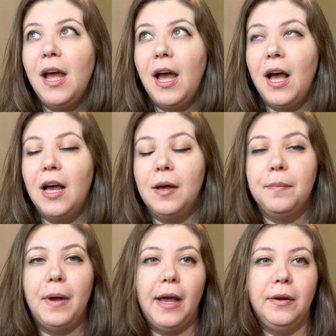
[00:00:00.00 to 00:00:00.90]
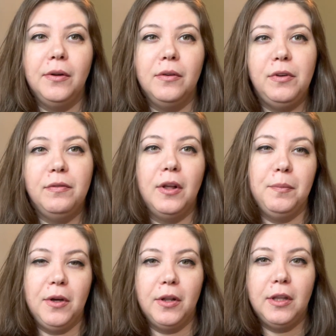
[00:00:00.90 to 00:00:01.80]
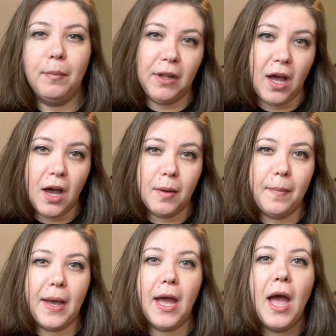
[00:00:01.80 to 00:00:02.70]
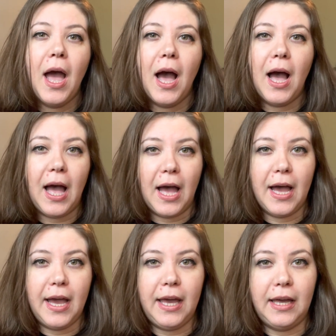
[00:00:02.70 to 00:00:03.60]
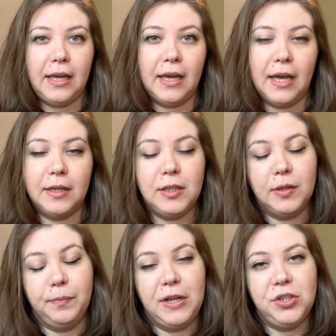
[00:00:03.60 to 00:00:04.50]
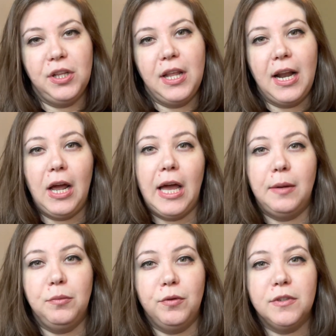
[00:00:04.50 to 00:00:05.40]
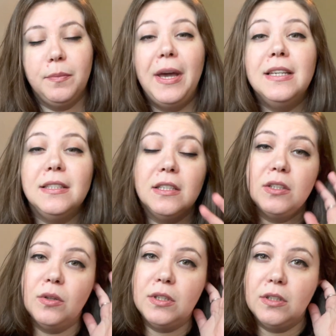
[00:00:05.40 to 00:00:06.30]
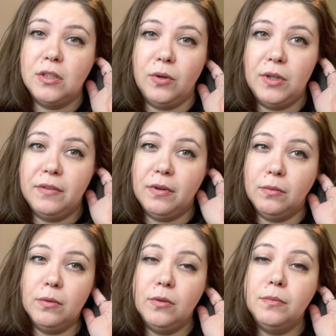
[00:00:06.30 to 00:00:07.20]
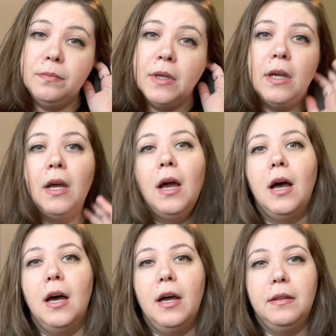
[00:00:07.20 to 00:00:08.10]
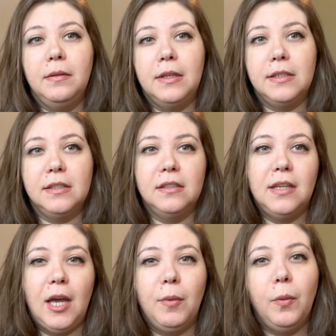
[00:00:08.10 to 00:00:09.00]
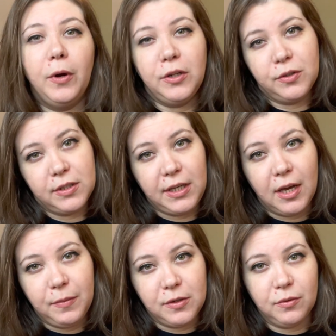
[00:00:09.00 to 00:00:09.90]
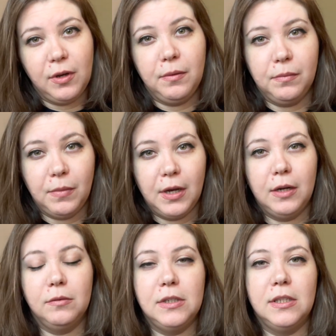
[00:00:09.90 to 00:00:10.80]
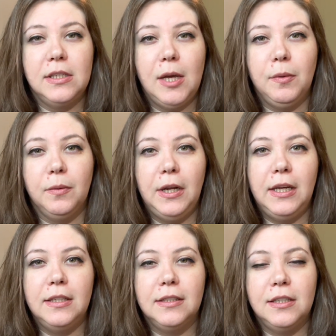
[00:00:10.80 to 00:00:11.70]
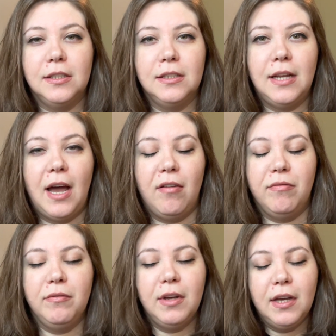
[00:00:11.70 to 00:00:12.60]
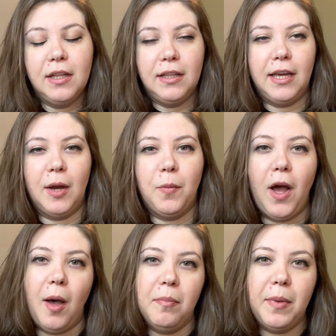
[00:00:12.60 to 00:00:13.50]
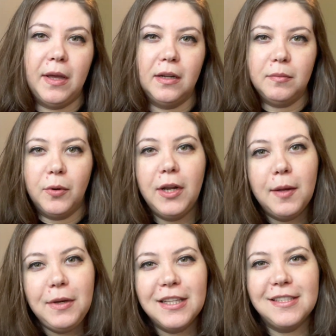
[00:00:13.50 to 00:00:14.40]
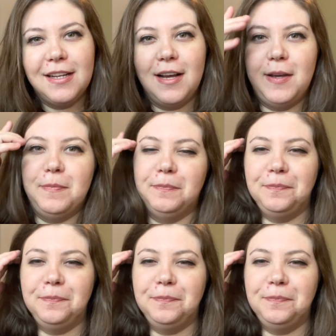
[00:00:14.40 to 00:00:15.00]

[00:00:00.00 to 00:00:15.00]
I don't know if you follow me on the blog, but I mentioned that I had moved spaces, so this is a totally different room. This is the table where you see I've been doing my recent table readings. I just have the camera up and pointing at me this time.